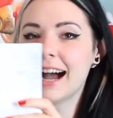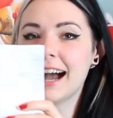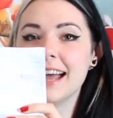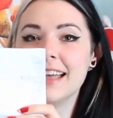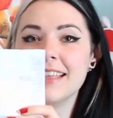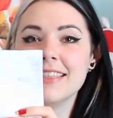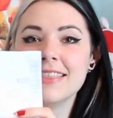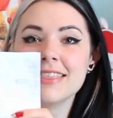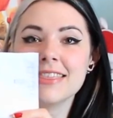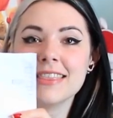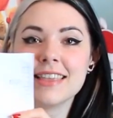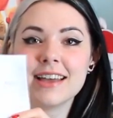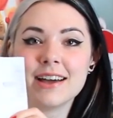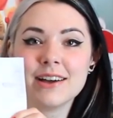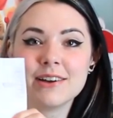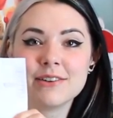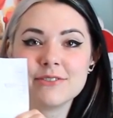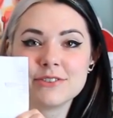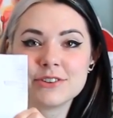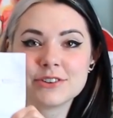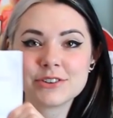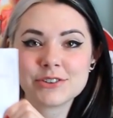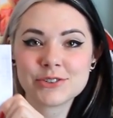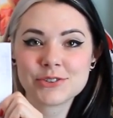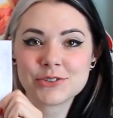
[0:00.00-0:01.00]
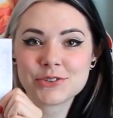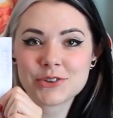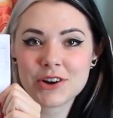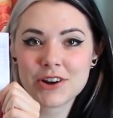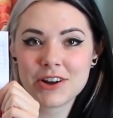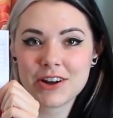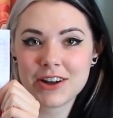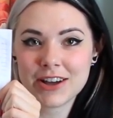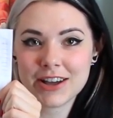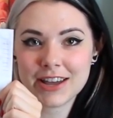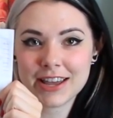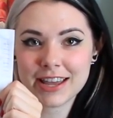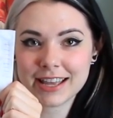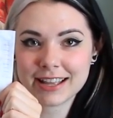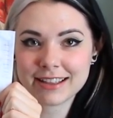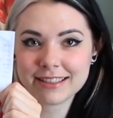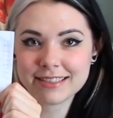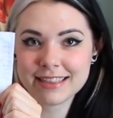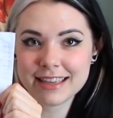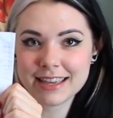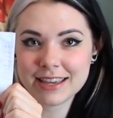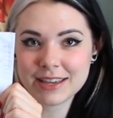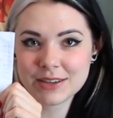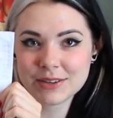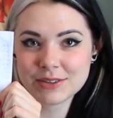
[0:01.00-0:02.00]
"I love your drawing.
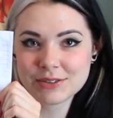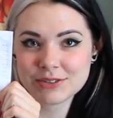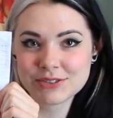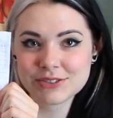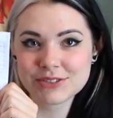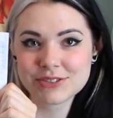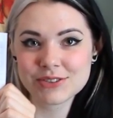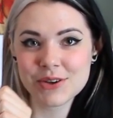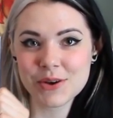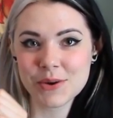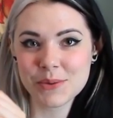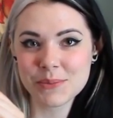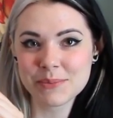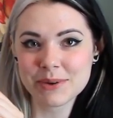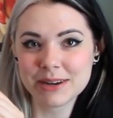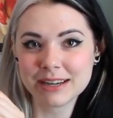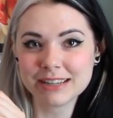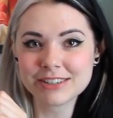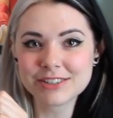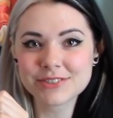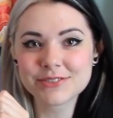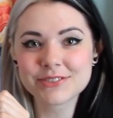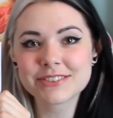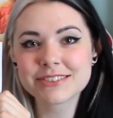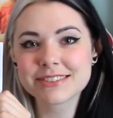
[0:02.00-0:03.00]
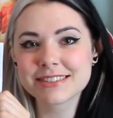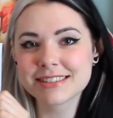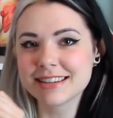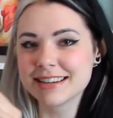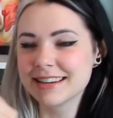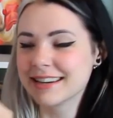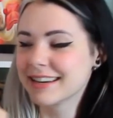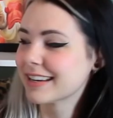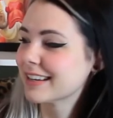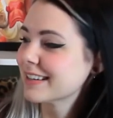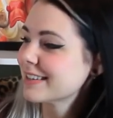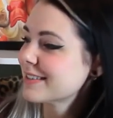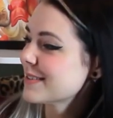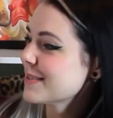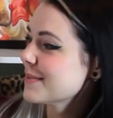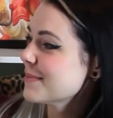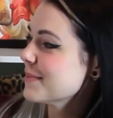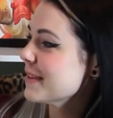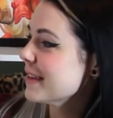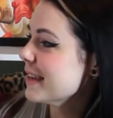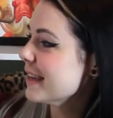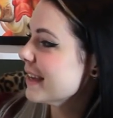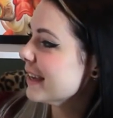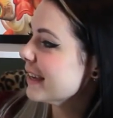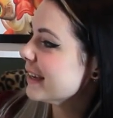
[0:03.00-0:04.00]
Thank you so much for sending it to
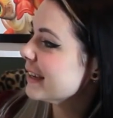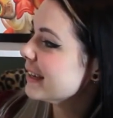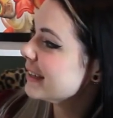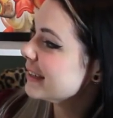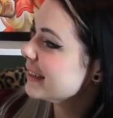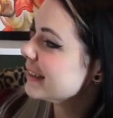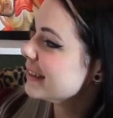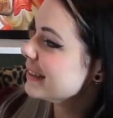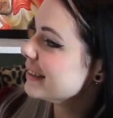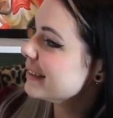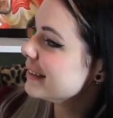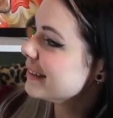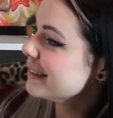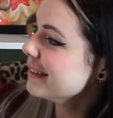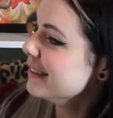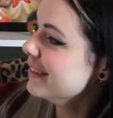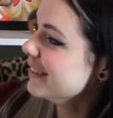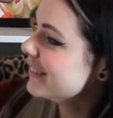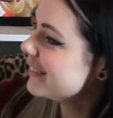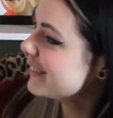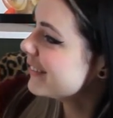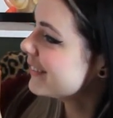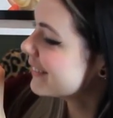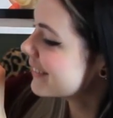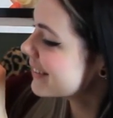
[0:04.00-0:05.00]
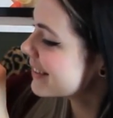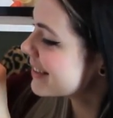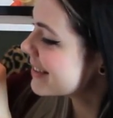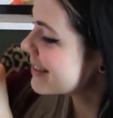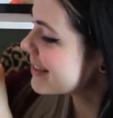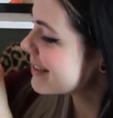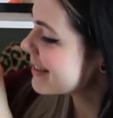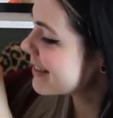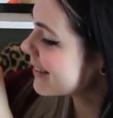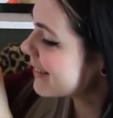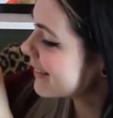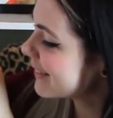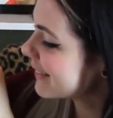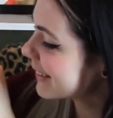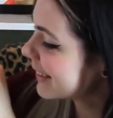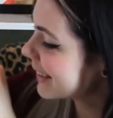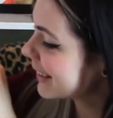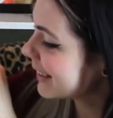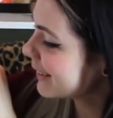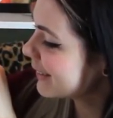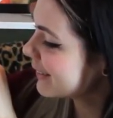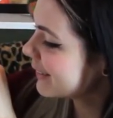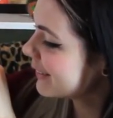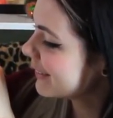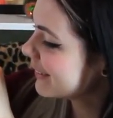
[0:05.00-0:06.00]
me." Oh, it's so
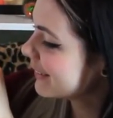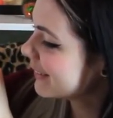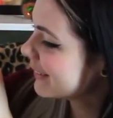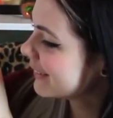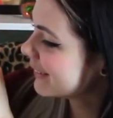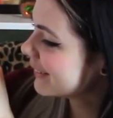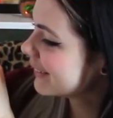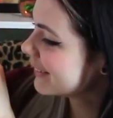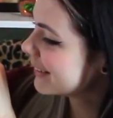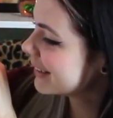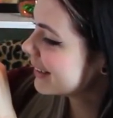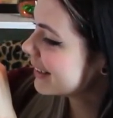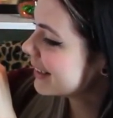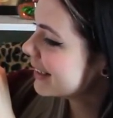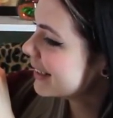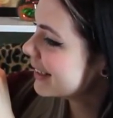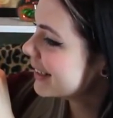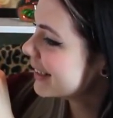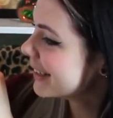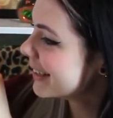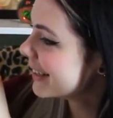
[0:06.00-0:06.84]
cute.